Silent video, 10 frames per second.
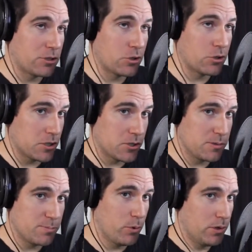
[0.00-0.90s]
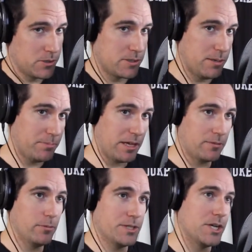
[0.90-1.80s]
traditional sports or
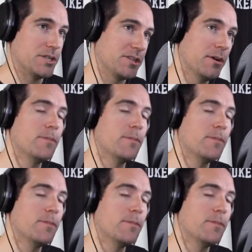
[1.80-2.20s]
something, which is,